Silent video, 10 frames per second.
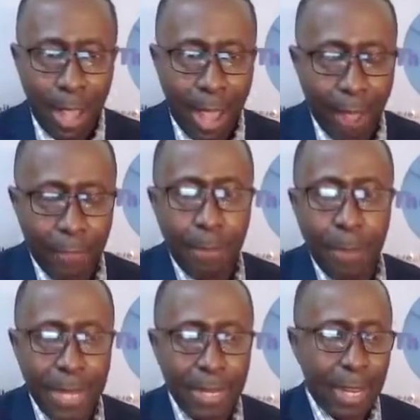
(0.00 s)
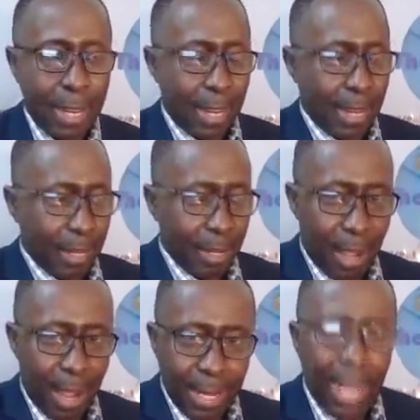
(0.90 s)
Having made the
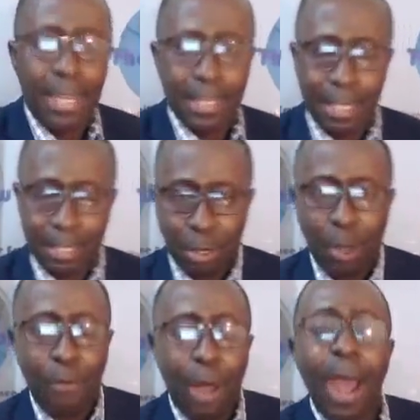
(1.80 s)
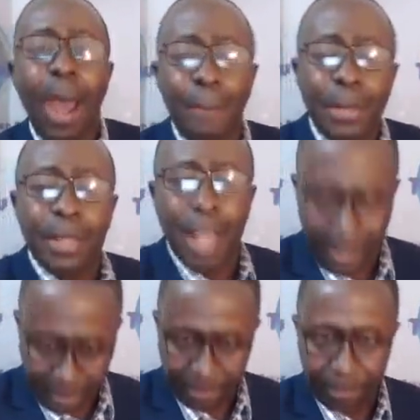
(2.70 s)
analysis of what happened then,
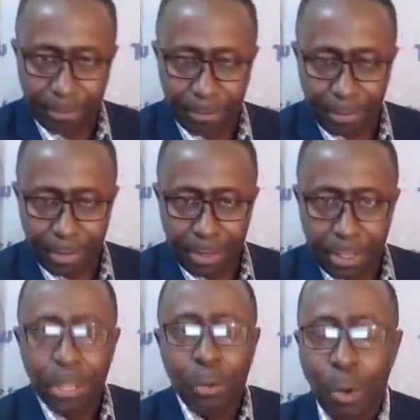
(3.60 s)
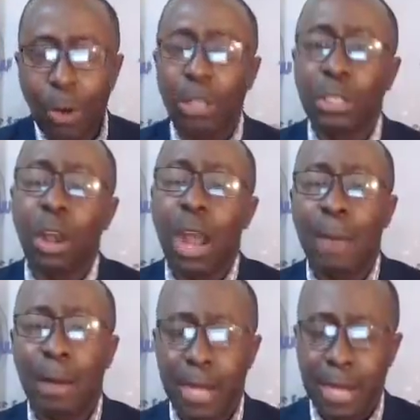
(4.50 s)
we want to talk
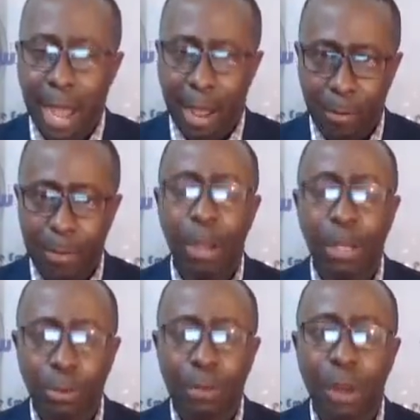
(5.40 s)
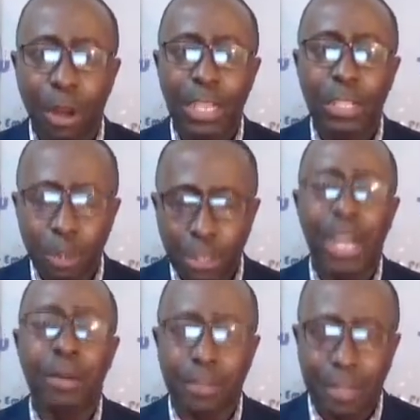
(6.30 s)
about the now because we've got a new
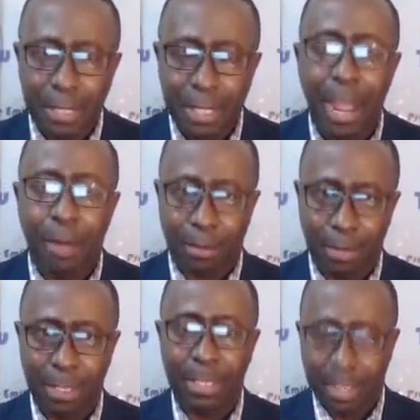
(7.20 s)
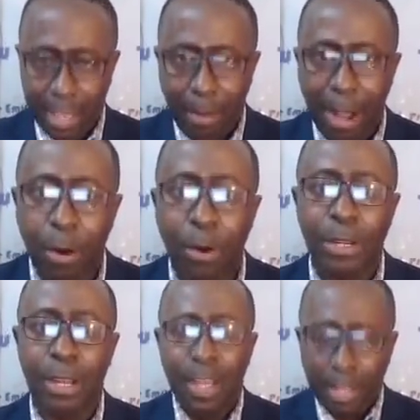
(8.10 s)
sheriffs in town. This is our
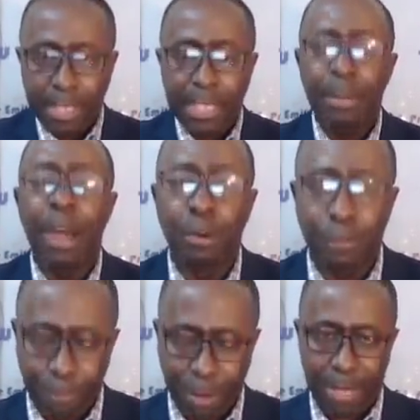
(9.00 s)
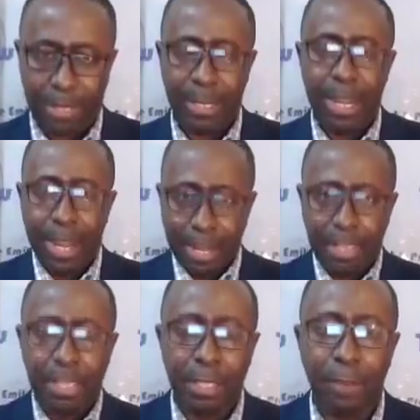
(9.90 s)
coin. This is my own phrase, and
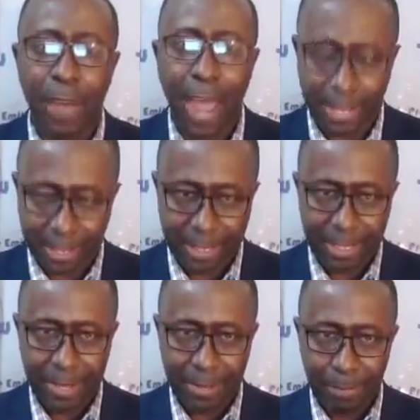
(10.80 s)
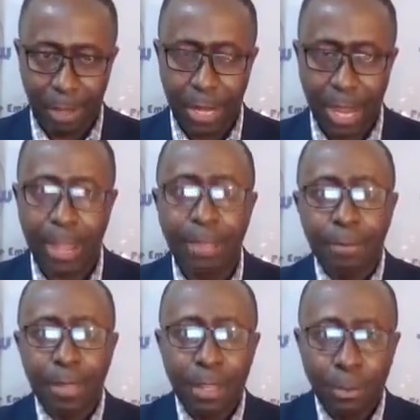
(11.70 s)
this is a fact. Okay?
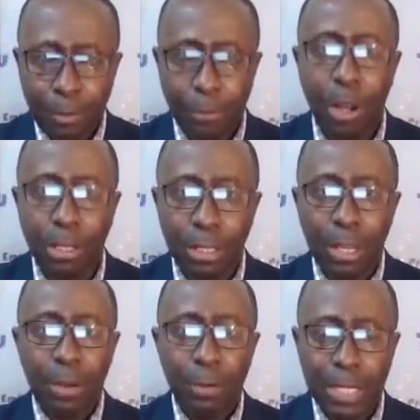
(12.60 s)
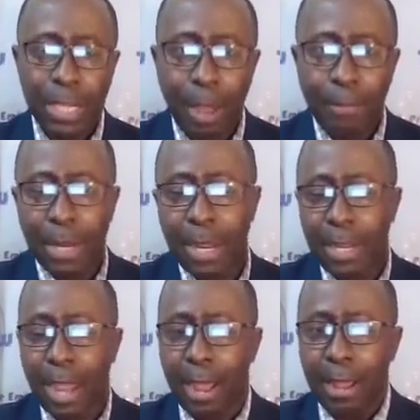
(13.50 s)
We've got retired
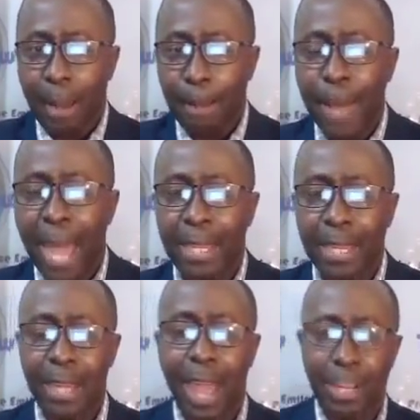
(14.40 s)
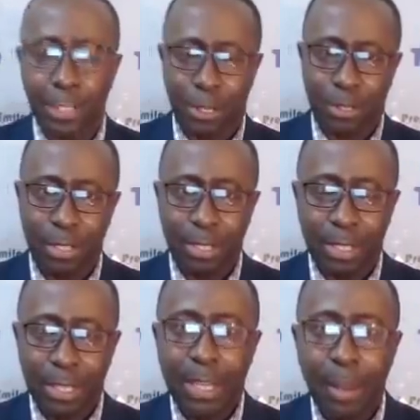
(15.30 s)
brigadier back in action.
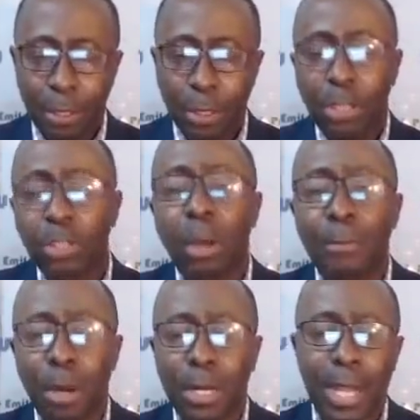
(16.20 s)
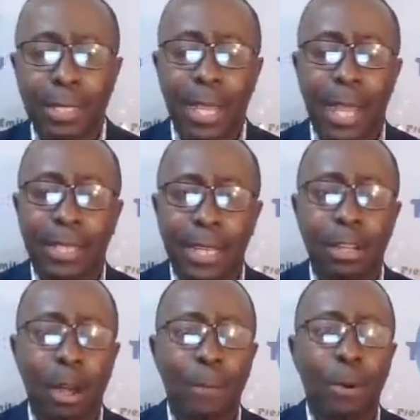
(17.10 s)
There was also a broadcast that I did a
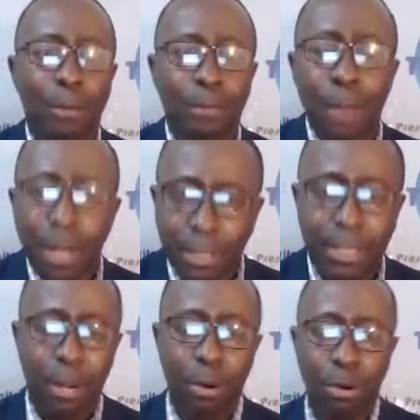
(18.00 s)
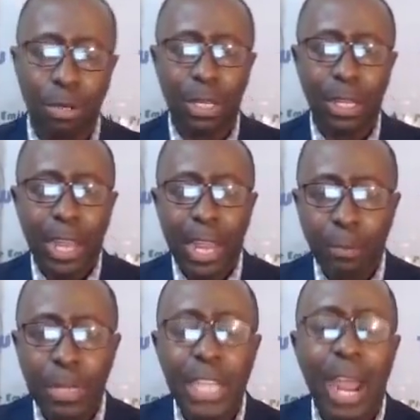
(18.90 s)
couple of months ago in
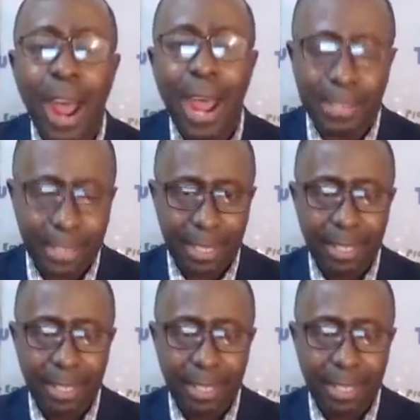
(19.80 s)
which I asked,